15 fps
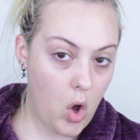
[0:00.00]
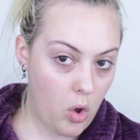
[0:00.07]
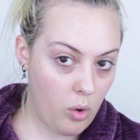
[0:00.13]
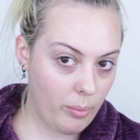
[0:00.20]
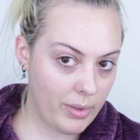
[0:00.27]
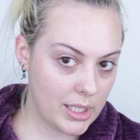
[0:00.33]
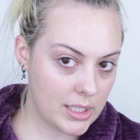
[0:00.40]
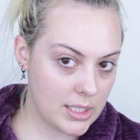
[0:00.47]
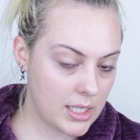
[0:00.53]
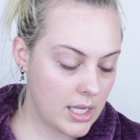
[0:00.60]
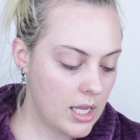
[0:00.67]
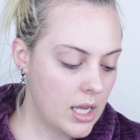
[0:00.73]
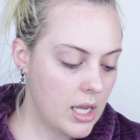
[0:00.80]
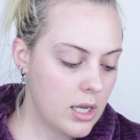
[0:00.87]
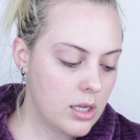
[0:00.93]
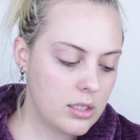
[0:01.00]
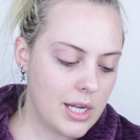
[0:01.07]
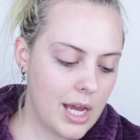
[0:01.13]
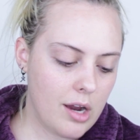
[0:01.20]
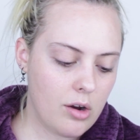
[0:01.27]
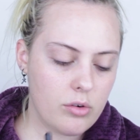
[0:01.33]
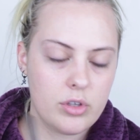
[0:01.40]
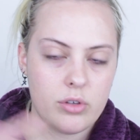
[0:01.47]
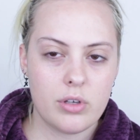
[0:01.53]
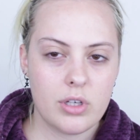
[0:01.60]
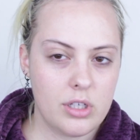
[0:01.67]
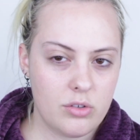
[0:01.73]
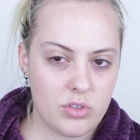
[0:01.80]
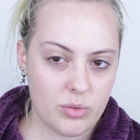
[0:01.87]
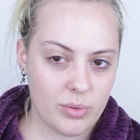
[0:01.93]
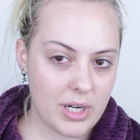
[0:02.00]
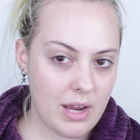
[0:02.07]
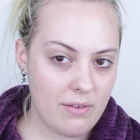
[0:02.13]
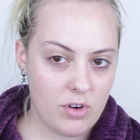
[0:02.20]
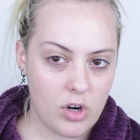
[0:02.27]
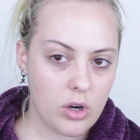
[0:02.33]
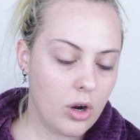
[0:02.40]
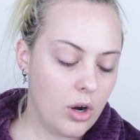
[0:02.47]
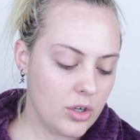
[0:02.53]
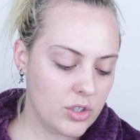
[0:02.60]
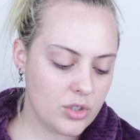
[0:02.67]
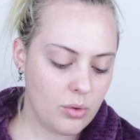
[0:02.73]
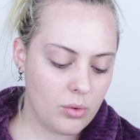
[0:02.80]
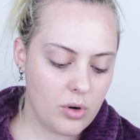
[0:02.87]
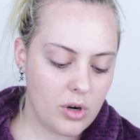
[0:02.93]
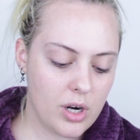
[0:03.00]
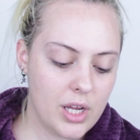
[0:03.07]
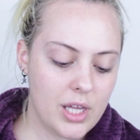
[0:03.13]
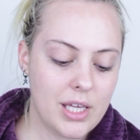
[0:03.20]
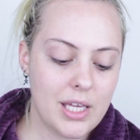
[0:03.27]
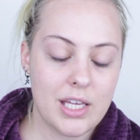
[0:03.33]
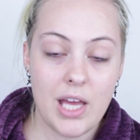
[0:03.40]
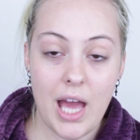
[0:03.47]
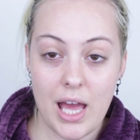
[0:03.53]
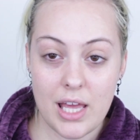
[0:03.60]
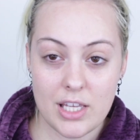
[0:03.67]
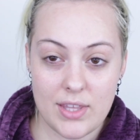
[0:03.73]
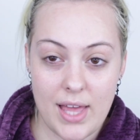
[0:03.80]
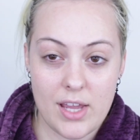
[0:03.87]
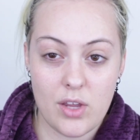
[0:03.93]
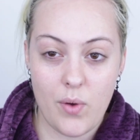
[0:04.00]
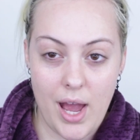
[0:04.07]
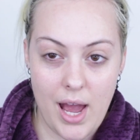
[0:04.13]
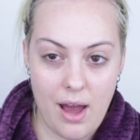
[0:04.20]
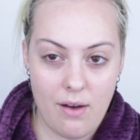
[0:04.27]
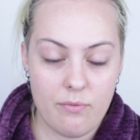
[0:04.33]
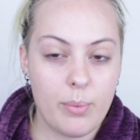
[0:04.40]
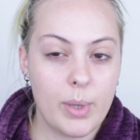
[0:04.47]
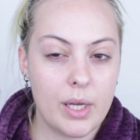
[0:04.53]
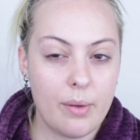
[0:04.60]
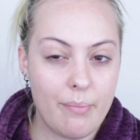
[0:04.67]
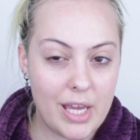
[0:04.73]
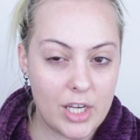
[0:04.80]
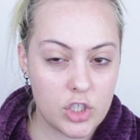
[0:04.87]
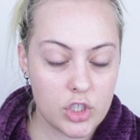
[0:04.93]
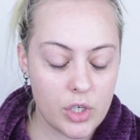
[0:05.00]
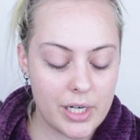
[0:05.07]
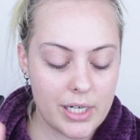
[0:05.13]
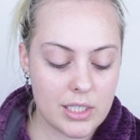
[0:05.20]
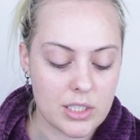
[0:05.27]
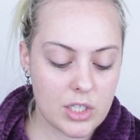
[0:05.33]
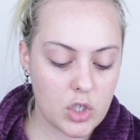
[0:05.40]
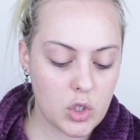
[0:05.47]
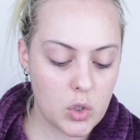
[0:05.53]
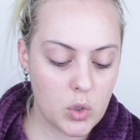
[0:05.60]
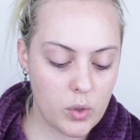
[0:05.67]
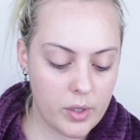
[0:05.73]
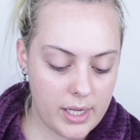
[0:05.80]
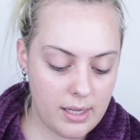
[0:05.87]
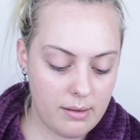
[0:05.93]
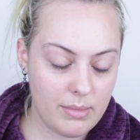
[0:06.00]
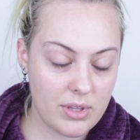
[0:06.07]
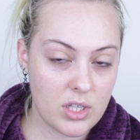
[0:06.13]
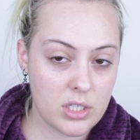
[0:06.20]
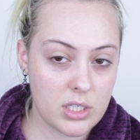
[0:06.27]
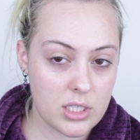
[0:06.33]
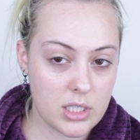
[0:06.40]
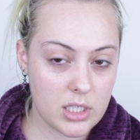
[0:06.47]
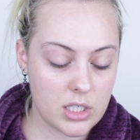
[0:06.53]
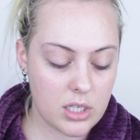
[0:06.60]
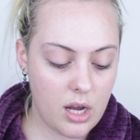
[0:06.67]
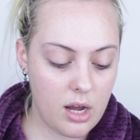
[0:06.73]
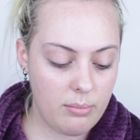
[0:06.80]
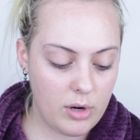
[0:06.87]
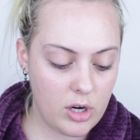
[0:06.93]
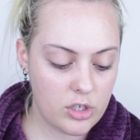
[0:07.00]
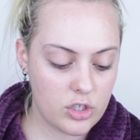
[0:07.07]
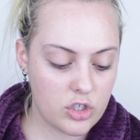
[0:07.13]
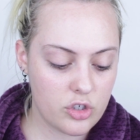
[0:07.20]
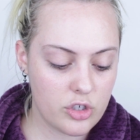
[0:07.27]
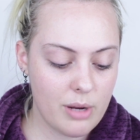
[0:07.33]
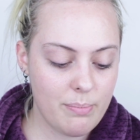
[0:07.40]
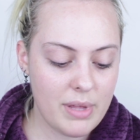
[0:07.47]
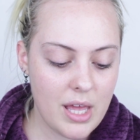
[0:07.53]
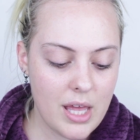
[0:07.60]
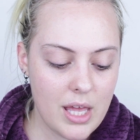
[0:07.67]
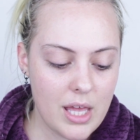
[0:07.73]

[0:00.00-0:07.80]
Almond. Now, you can use whatever contour that you have, but make sure it is a cream. This is a Scott Barnes Trip.